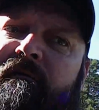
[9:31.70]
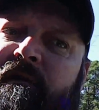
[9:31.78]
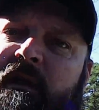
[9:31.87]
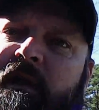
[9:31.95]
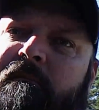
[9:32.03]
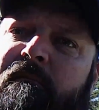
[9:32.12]

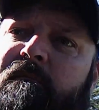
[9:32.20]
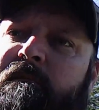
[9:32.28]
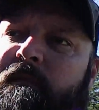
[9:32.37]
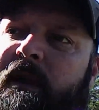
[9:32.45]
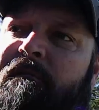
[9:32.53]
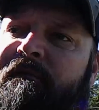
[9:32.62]
let
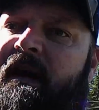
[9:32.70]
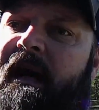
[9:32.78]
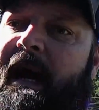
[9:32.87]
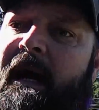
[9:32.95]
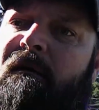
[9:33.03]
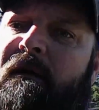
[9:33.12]
them find
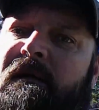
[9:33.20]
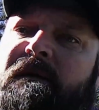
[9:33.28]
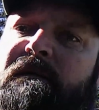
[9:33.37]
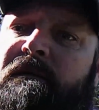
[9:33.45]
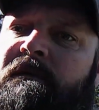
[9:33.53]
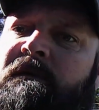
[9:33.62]
an outlet
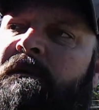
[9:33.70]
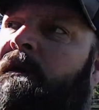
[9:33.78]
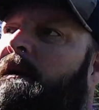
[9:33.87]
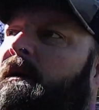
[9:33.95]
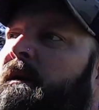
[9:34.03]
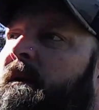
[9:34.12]

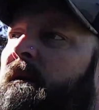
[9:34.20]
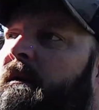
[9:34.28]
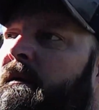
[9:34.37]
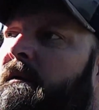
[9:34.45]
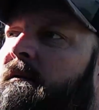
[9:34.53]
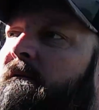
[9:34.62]

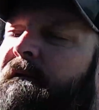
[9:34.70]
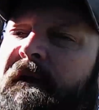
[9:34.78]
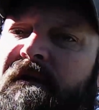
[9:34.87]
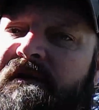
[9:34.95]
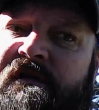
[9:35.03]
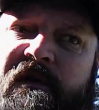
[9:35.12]
for
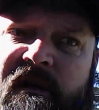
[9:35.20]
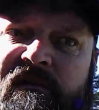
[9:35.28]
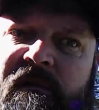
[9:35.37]
their stress